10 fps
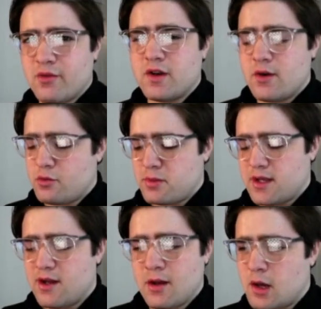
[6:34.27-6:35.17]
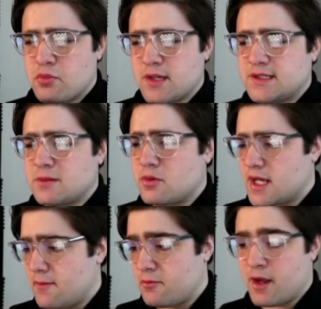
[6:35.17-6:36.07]
It would be a pretty simple
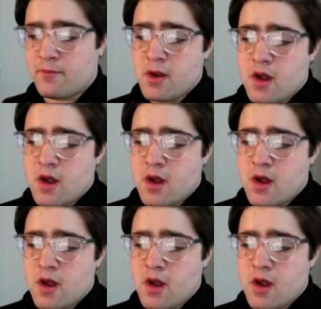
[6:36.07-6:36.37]
game from there.